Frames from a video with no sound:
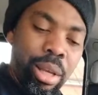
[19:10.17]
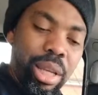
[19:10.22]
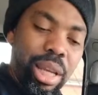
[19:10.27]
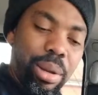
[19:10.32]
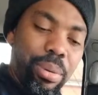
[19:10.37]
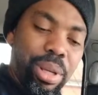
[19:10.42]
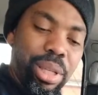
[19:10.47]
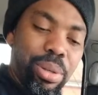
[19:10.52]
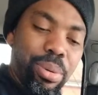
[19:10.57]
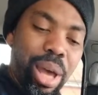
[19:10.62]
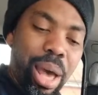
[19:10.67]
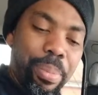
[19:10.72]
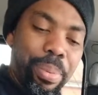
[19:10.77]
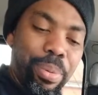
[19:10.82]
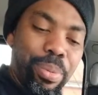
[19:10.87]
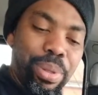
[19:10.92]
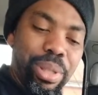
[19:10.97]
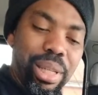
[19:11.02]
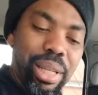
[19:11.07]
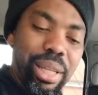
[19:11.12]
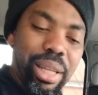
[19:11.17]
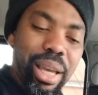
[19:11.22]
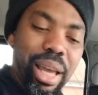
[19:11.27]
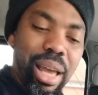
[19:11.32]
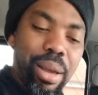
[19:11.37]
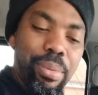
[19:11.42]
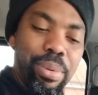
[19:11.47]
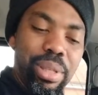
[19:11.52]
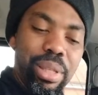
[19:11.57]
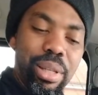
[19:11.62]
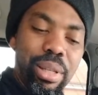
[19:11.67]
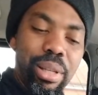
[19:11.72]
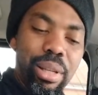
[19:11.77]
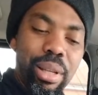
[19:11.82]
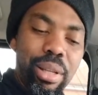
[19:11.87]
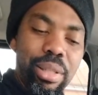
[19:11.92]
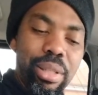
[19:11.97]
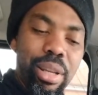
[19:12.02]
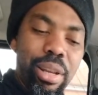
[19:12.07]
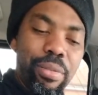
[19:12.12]
Anyway, so what happened was like the guy was
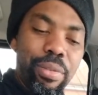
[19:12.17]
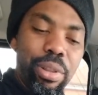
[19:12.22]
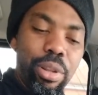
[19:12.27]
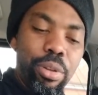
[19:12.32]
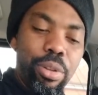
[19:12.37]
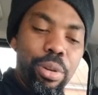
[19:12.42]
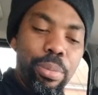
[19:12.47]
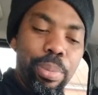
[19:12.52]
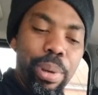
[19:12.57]
a son of a Lutheran